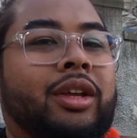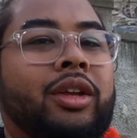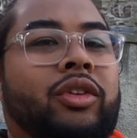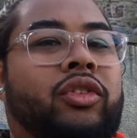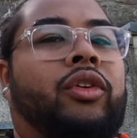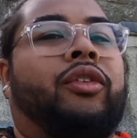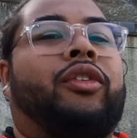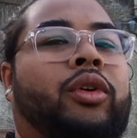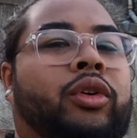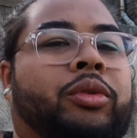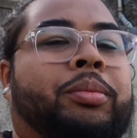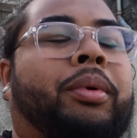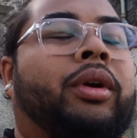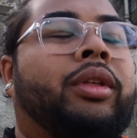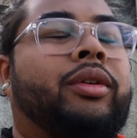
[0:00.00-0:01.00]
So
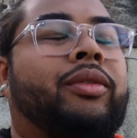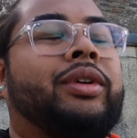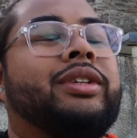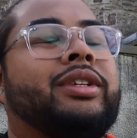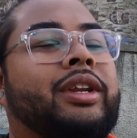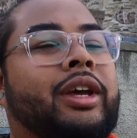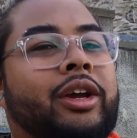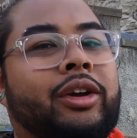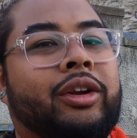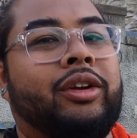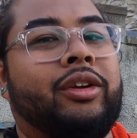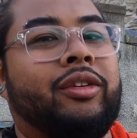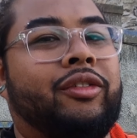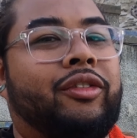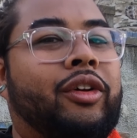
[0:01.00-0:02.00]
folks, part of the reason I
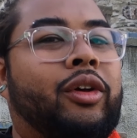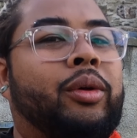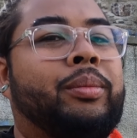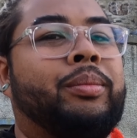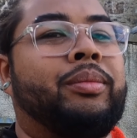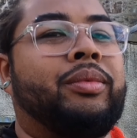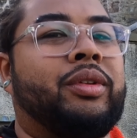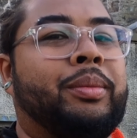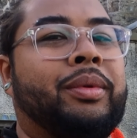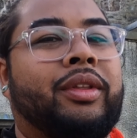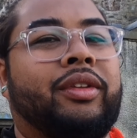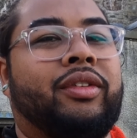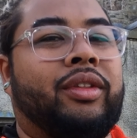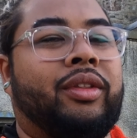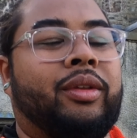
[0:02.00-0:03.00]
couldn't film some of this,